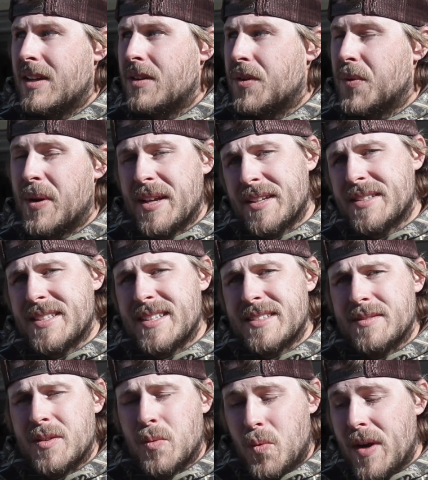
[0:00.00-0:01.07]
the way
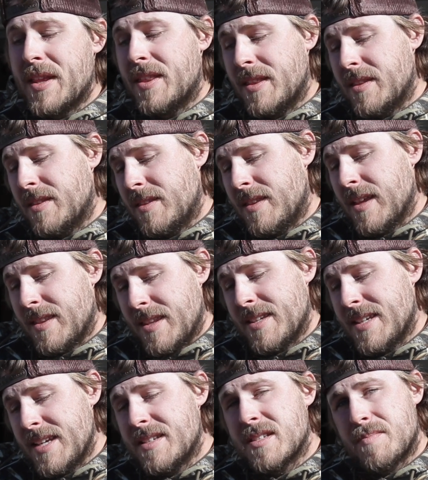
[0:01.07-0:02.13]
that the
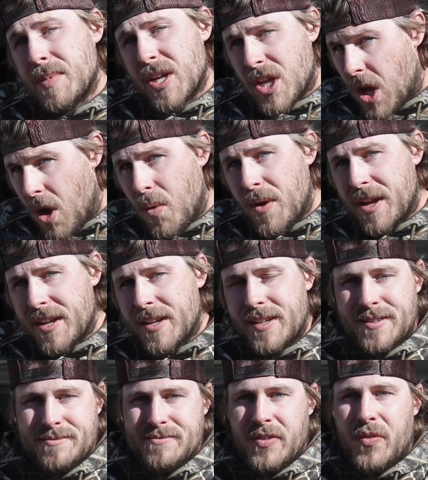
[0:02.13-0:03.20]
season's been going,
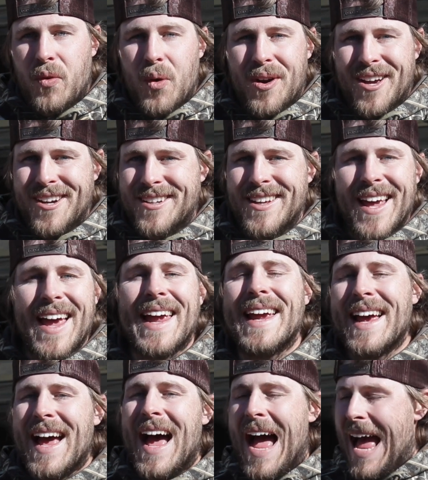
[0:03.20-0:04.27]
four duck day,
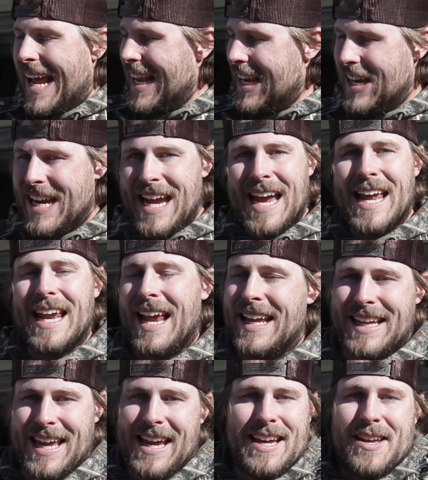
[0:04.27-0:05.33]

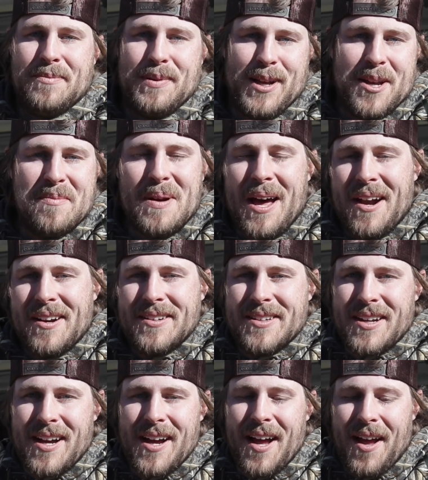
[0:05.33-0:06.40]
can't complain about
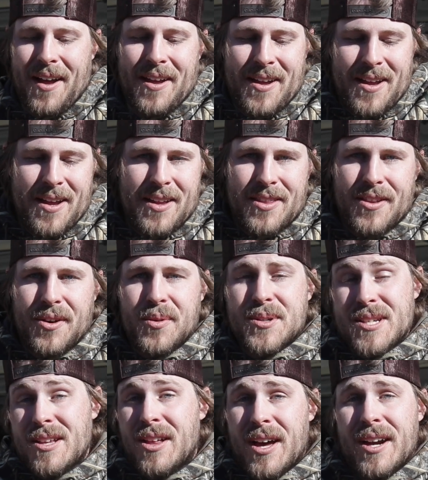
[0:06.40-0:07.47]
it. There
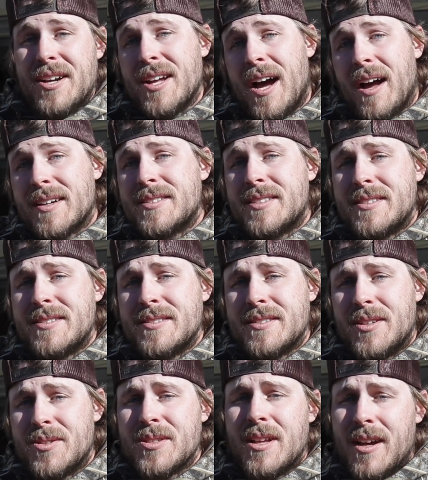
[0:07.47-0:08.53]
was a lot of ducks.
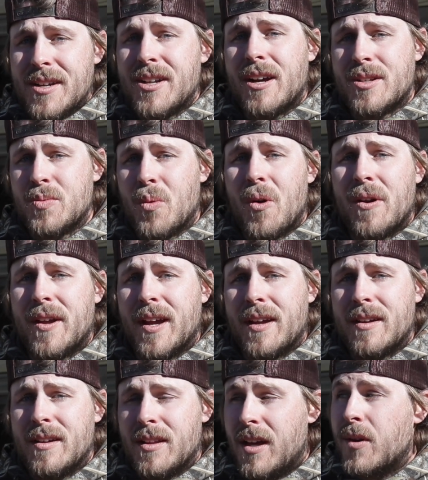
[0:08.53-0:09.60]
There was a lot of ducks
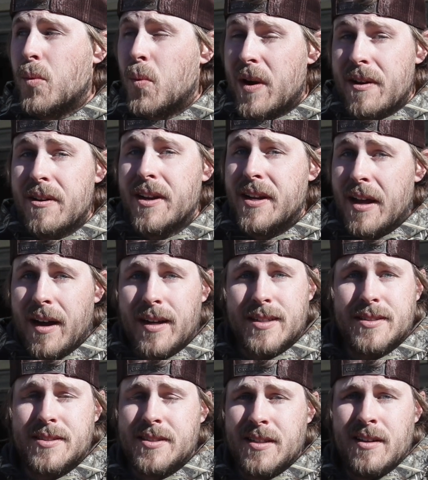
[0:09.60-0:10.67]
working, a lot of weary
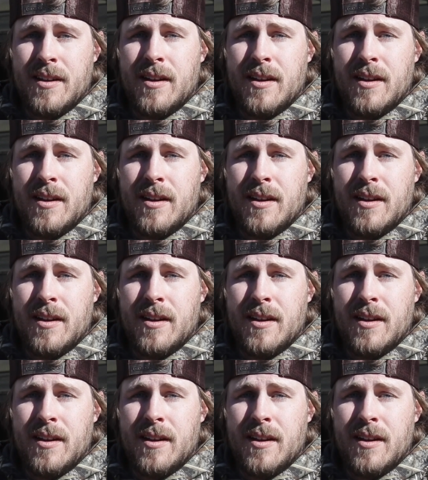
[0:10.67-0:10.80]
ducks.